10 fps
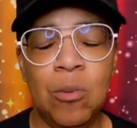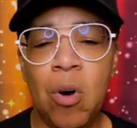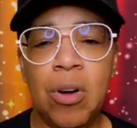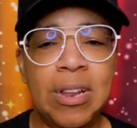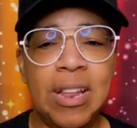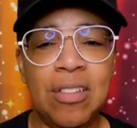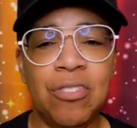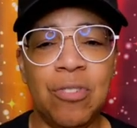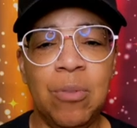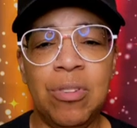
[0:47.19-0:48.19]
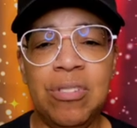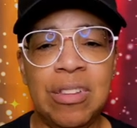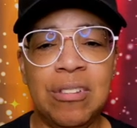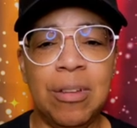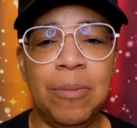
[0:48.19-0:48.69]
Walking in that street was
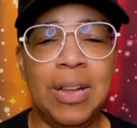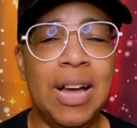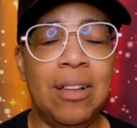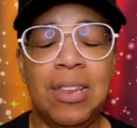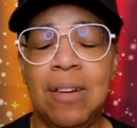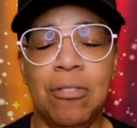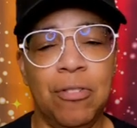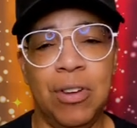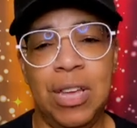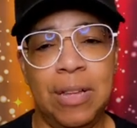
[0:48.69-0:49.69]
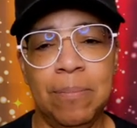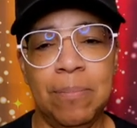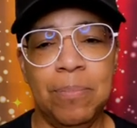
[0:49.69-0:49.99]
just something that I'll never forget.